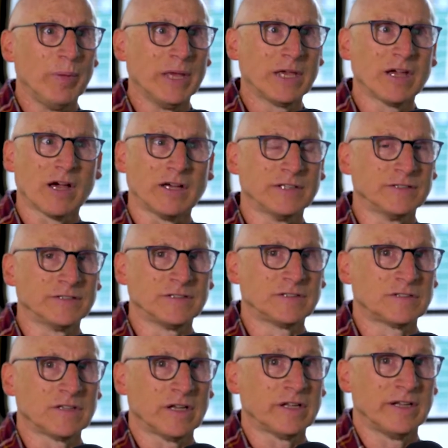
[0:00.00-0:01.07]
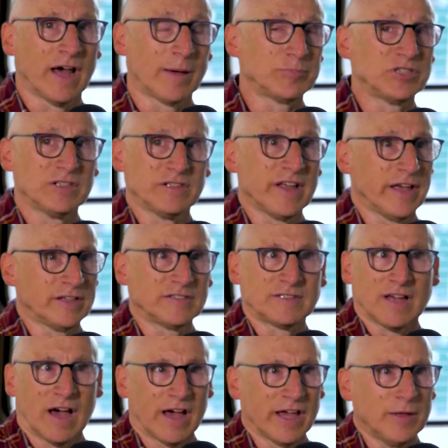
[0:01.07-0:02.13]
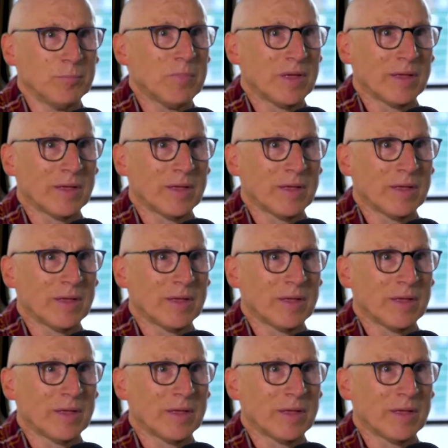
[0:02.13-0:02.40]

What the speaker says: because adoption takes time.